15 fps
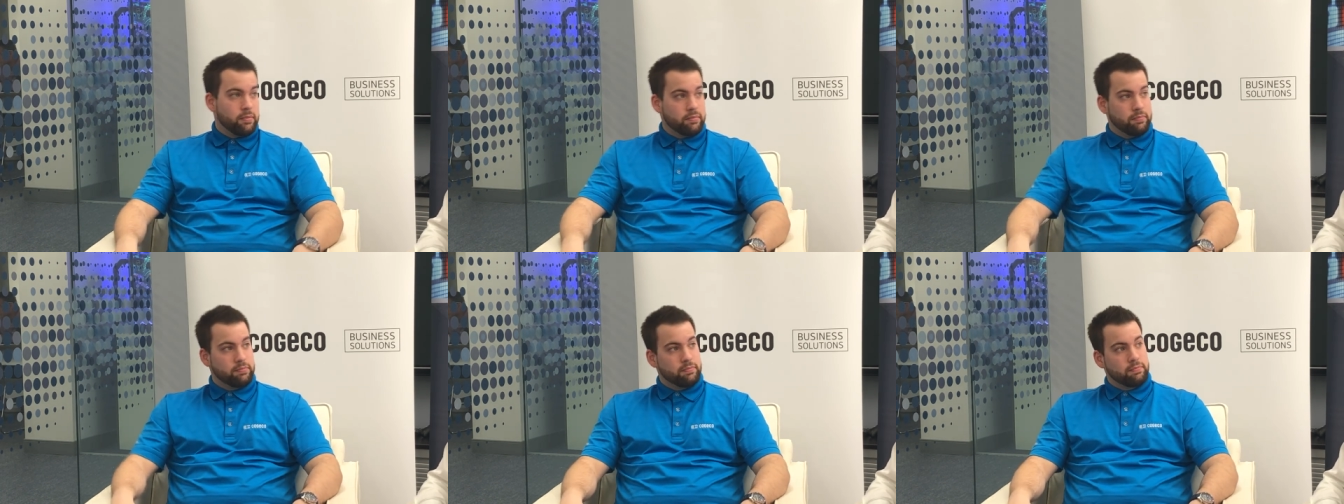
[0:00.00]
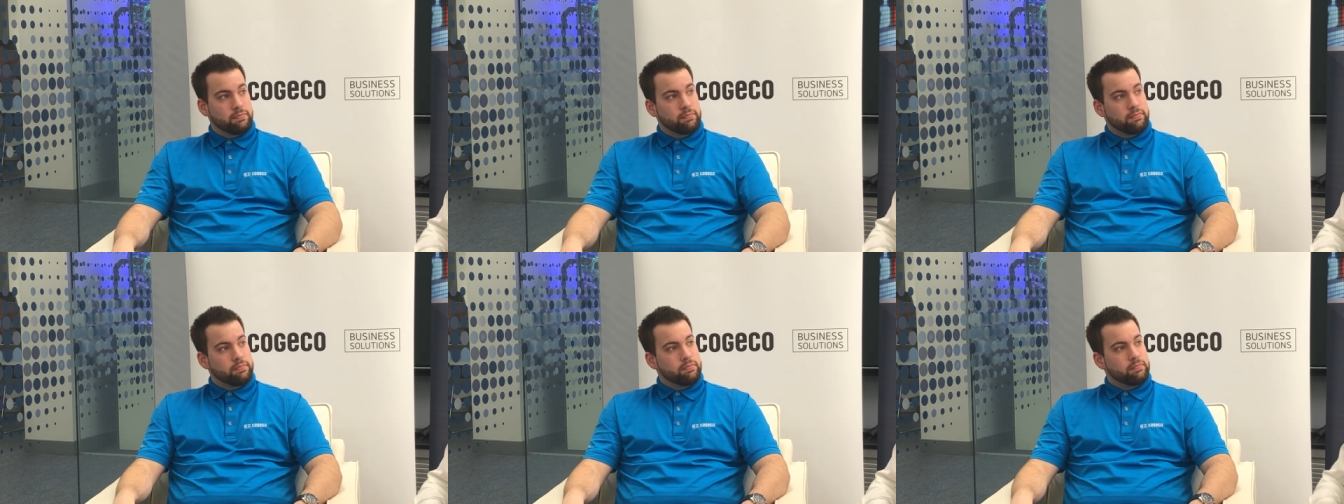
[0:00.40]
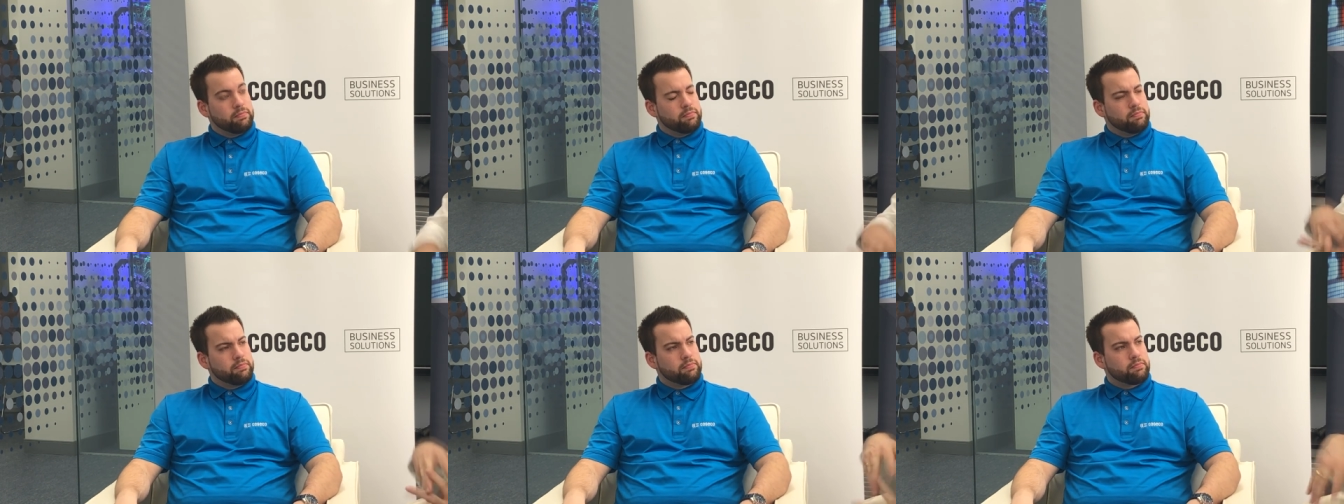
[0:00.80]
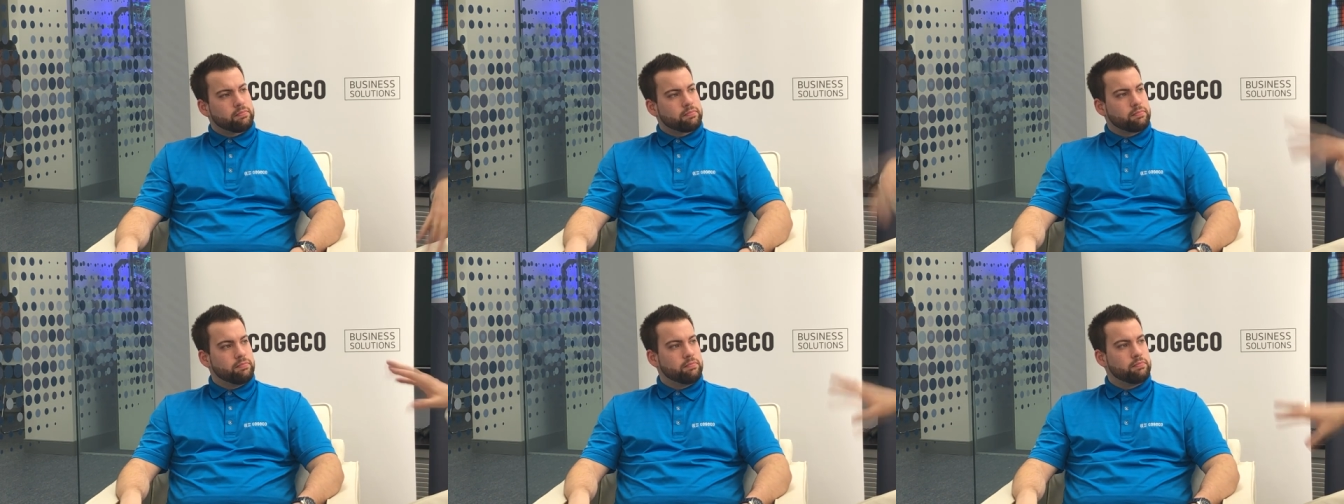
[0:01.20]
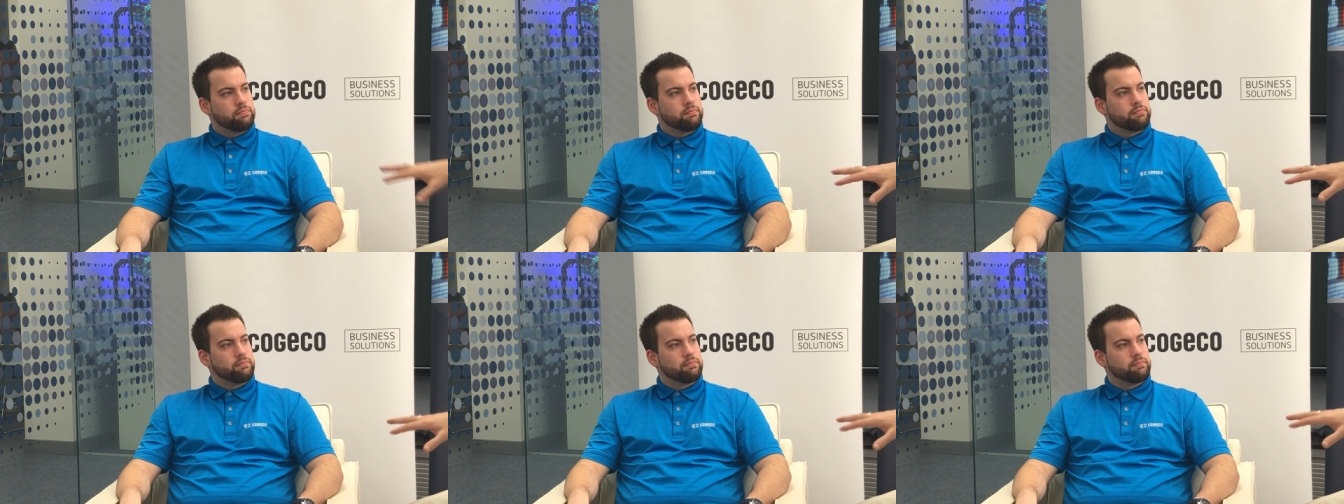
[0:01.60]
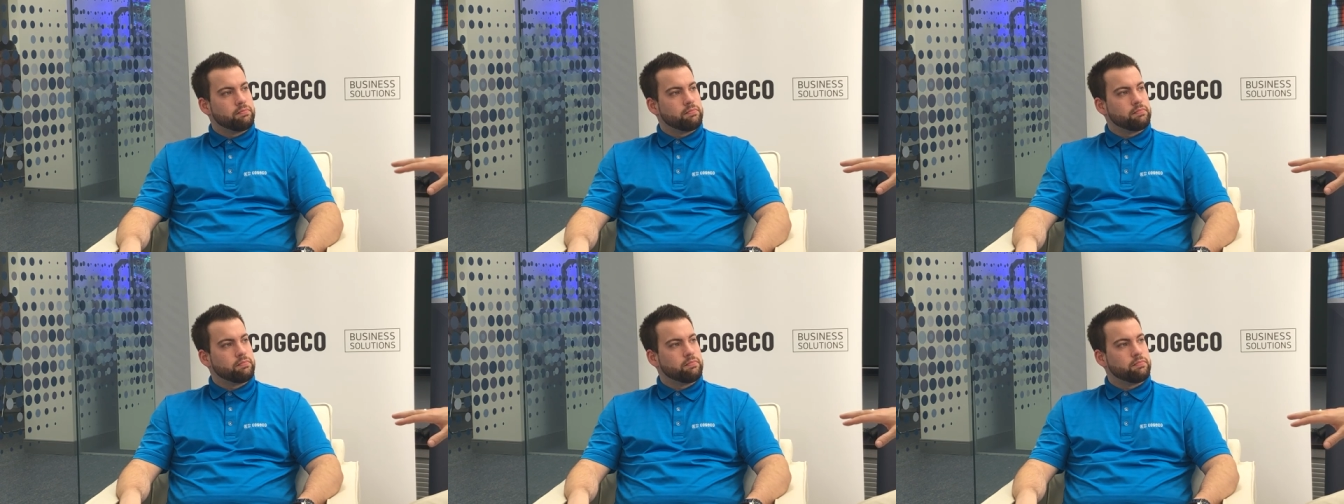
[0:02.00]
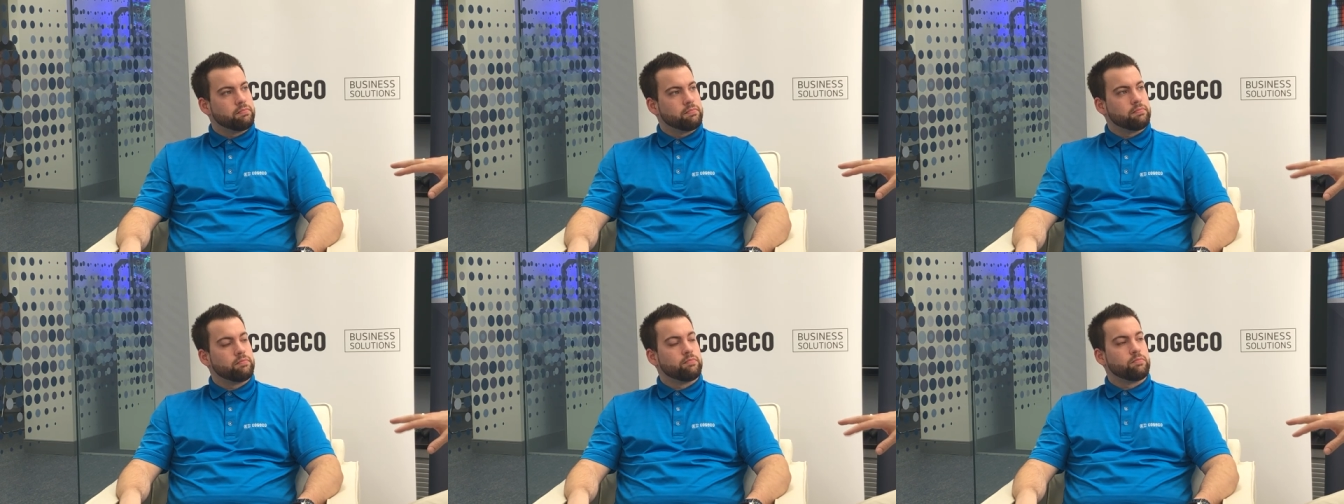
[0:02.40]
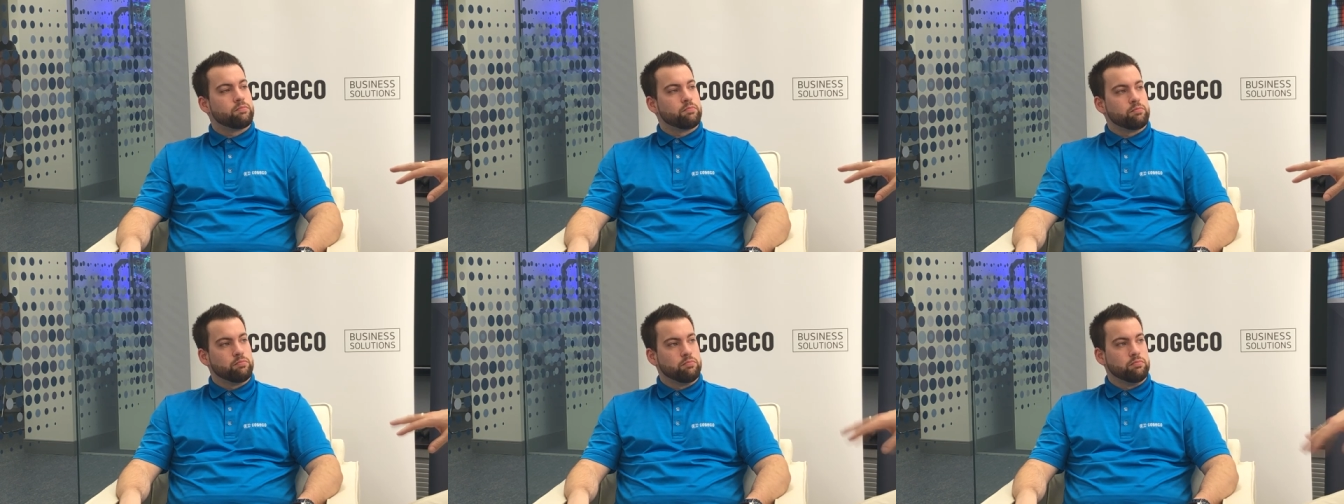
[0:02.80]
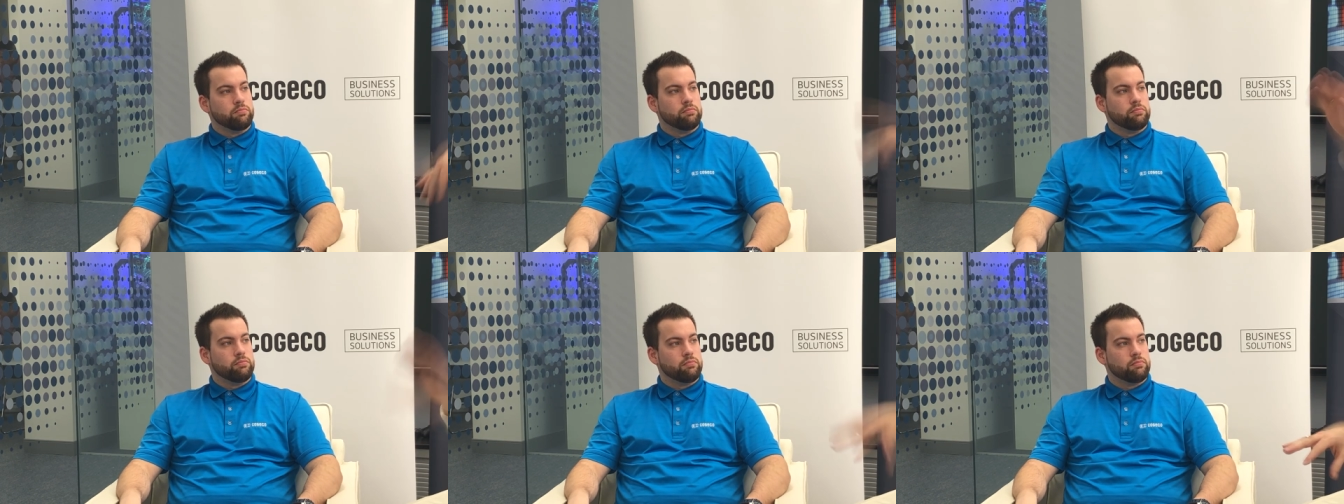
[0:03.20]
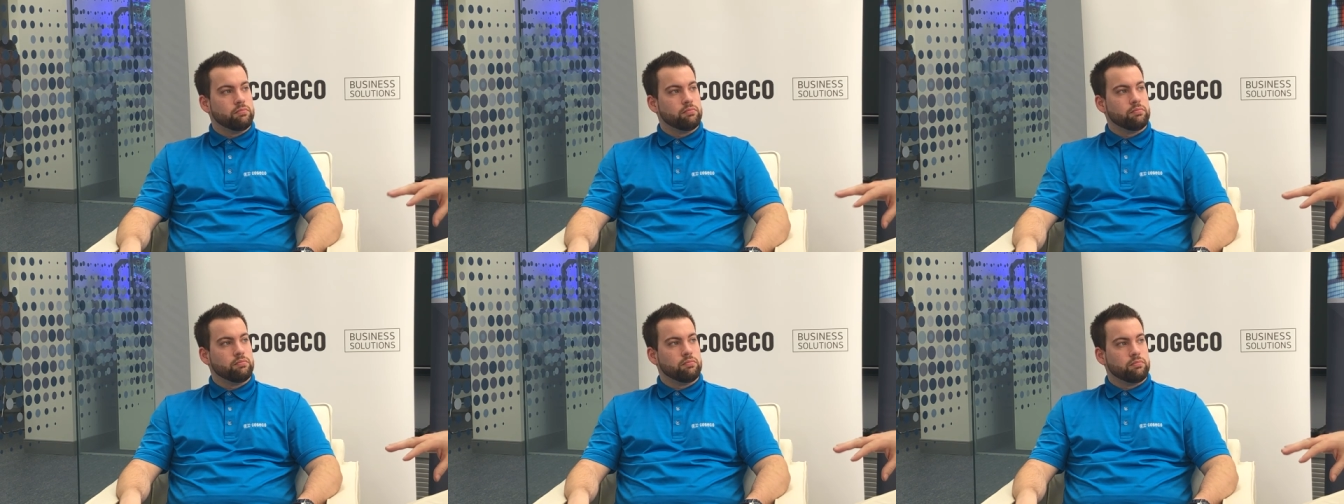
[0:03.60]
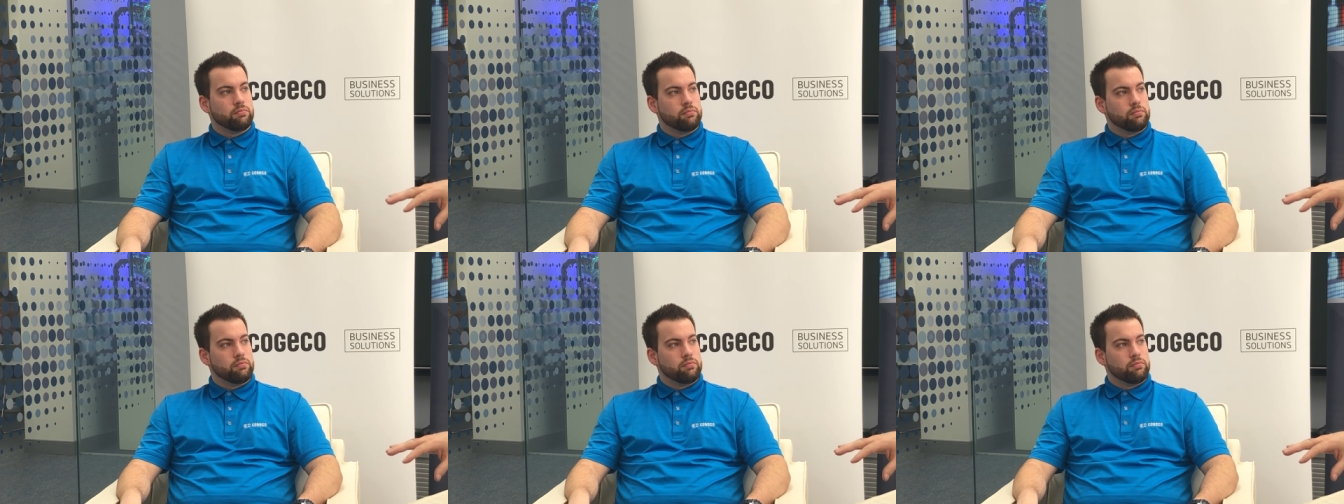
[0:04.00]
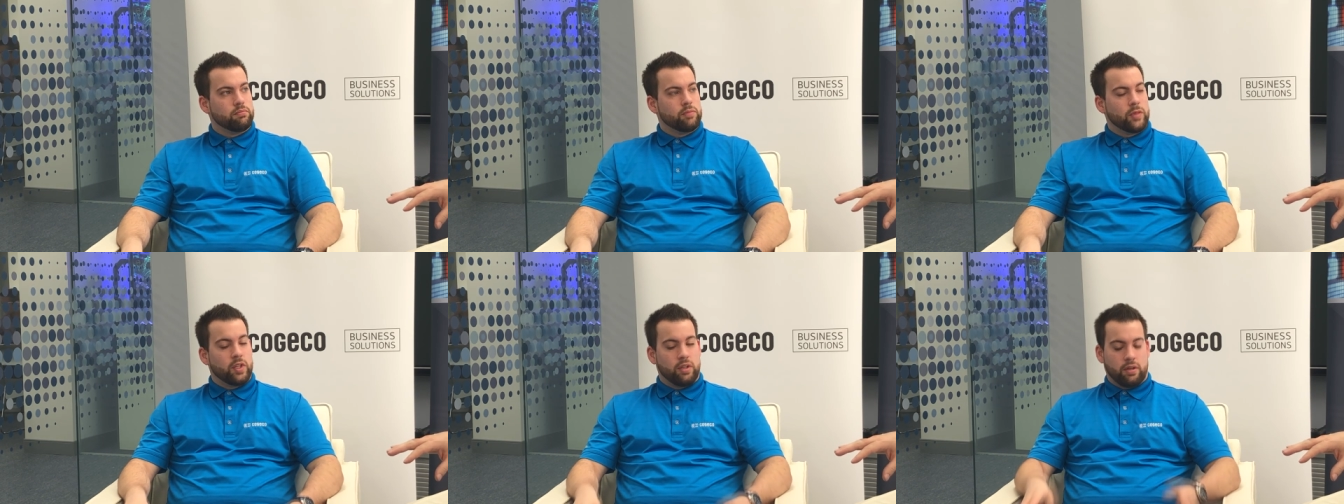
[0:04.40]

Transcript: Right, right, right. But if they had the soft features as well, that mm. their computer could be their phone?